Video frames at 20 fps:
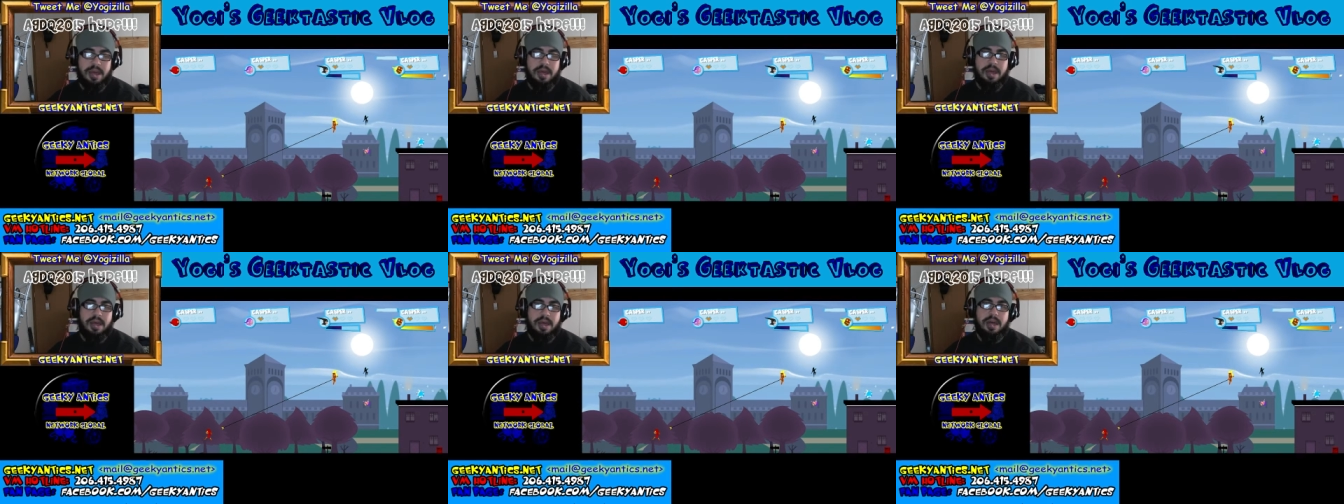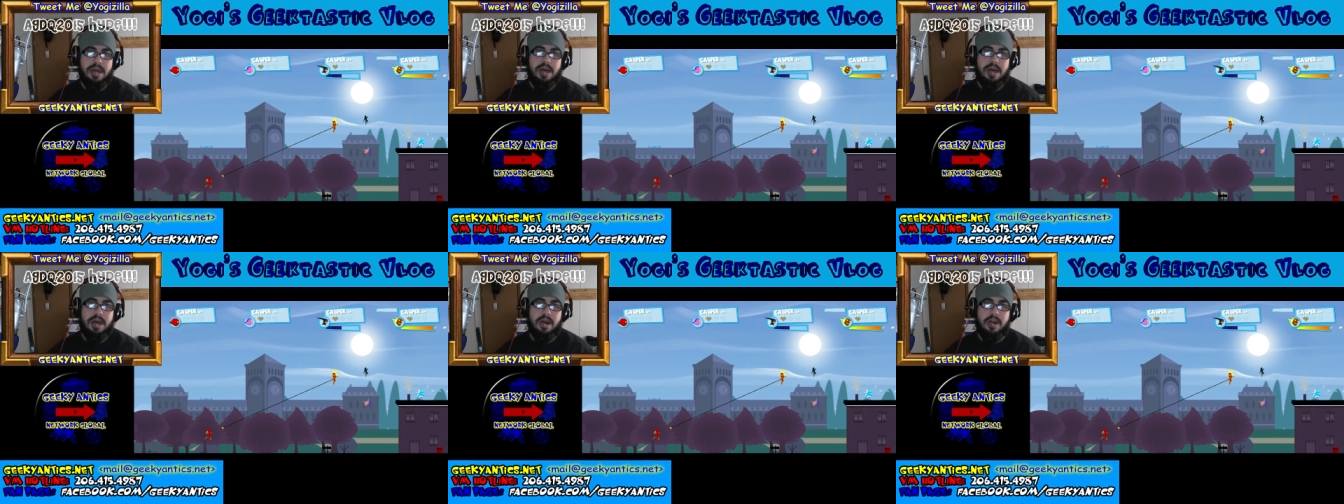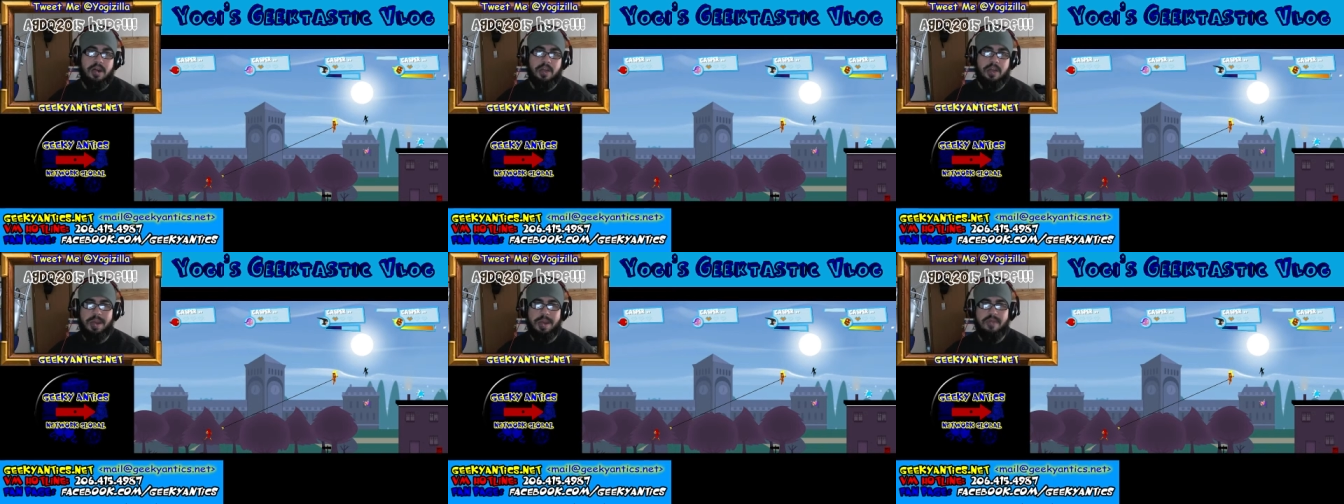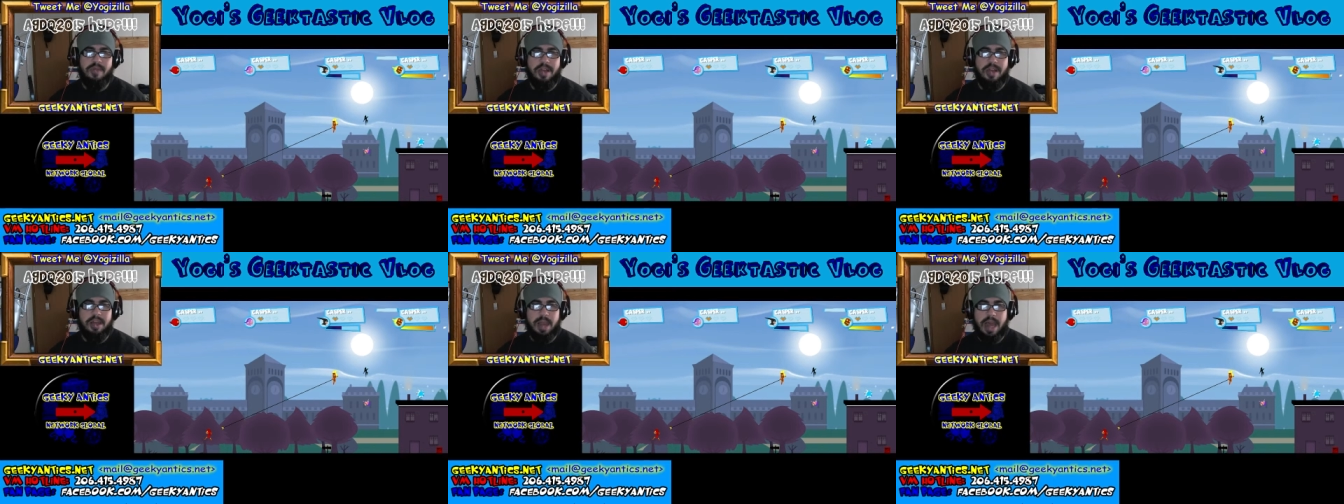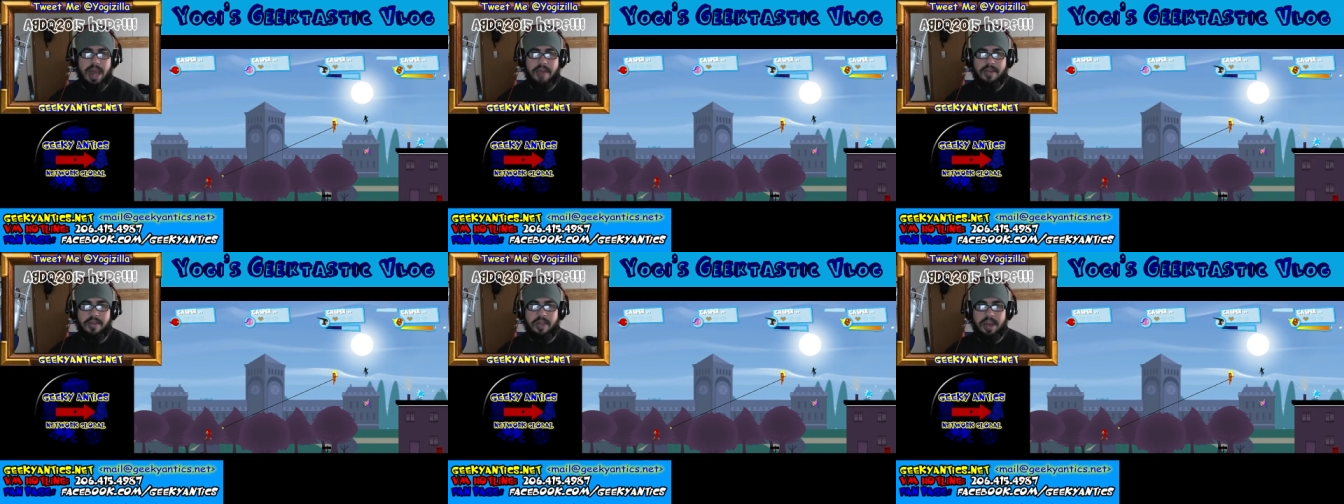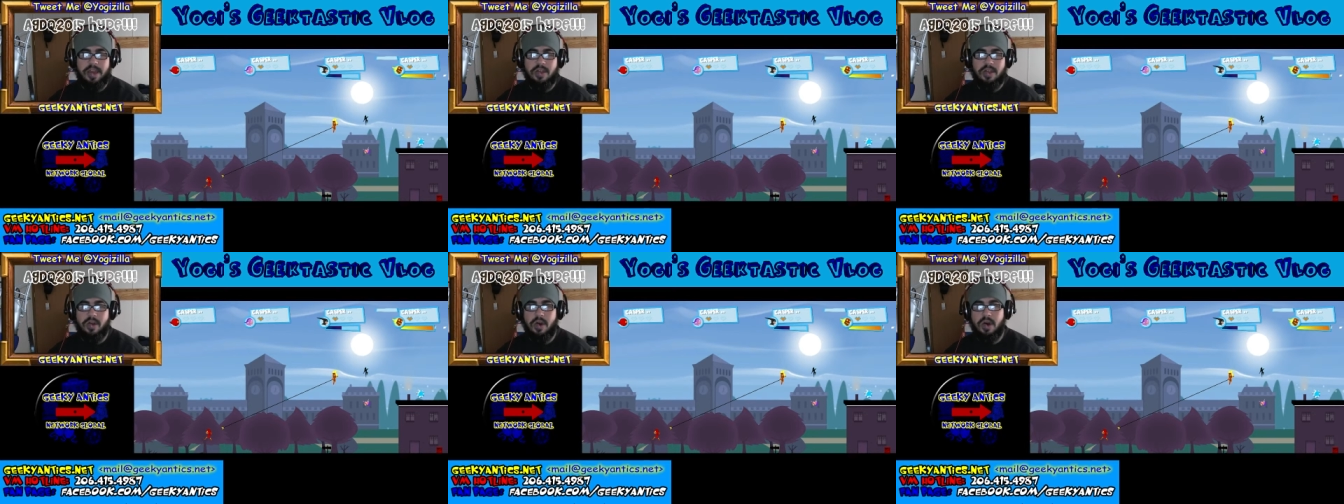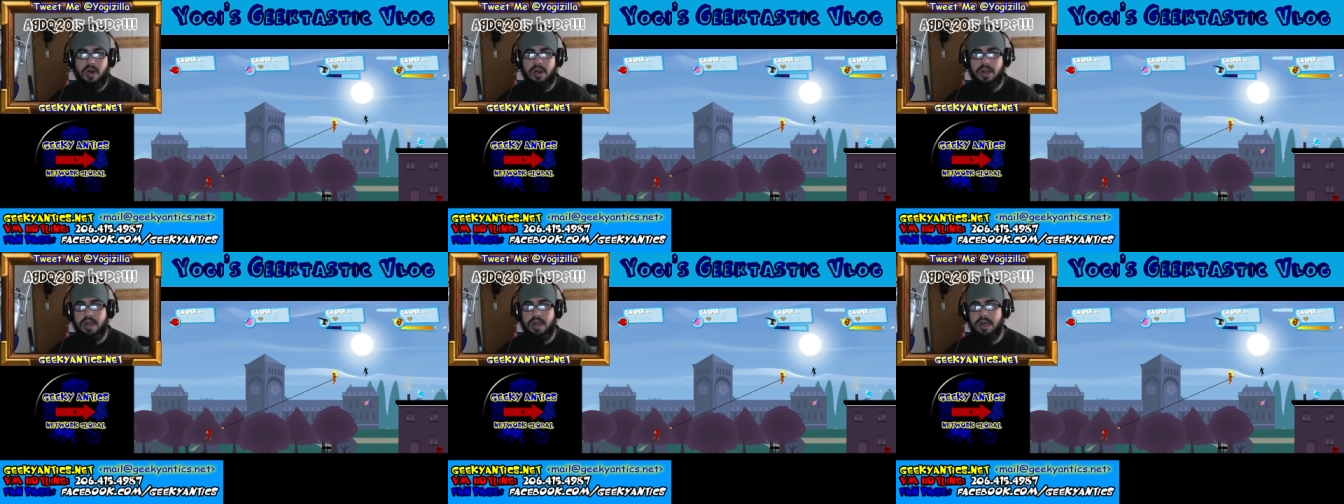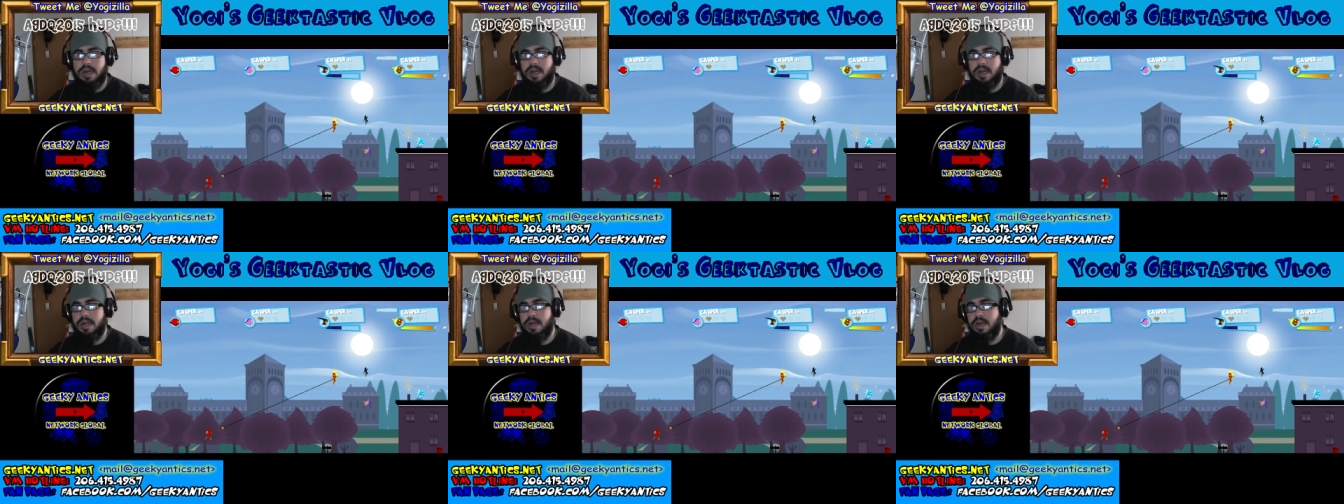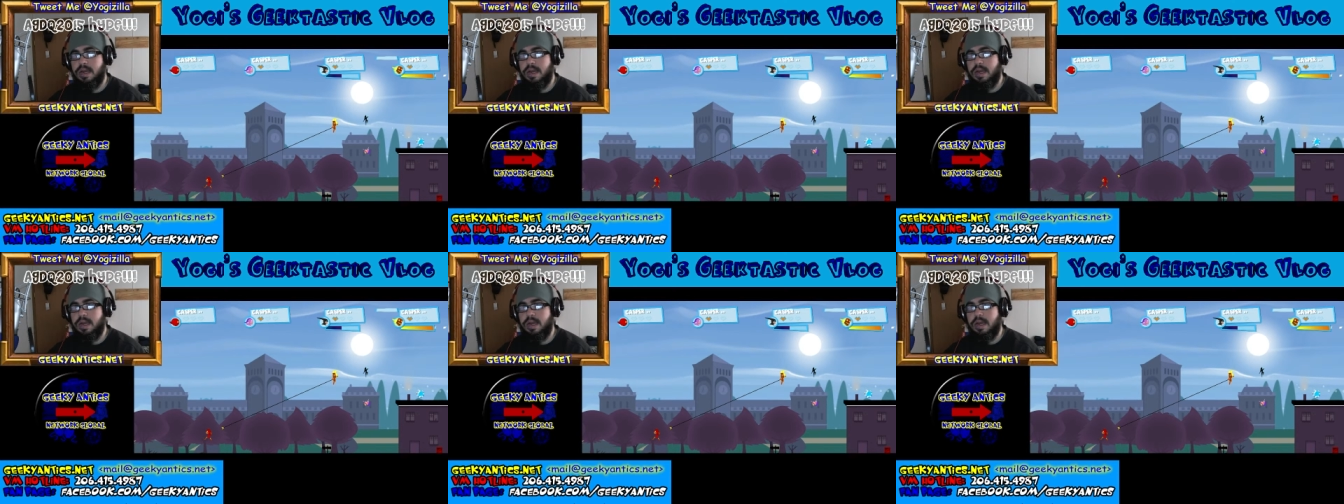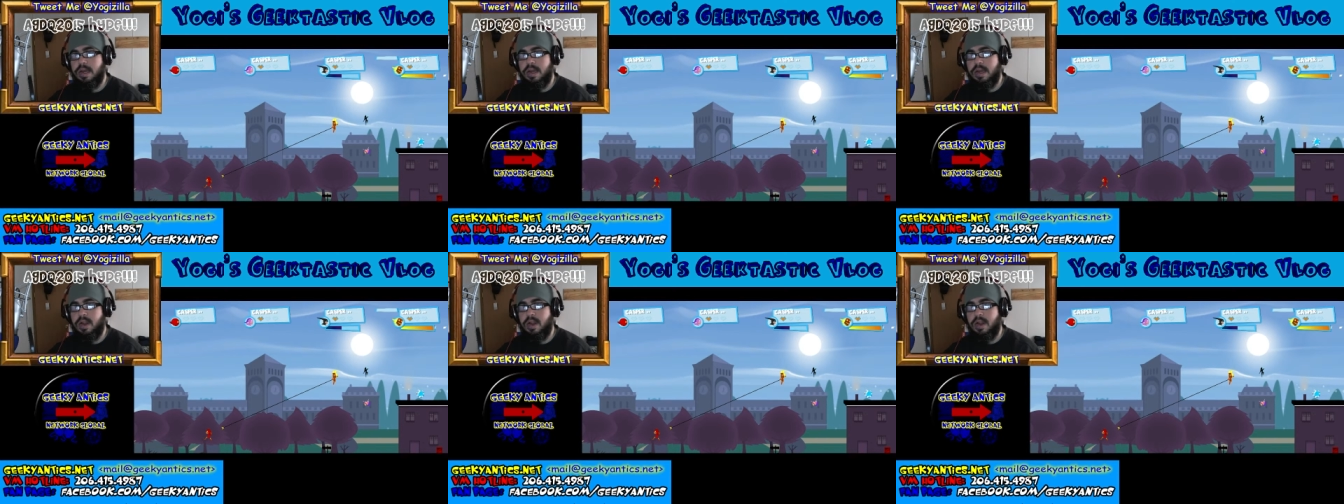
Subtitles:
or Speedruns Live, I think it's called, and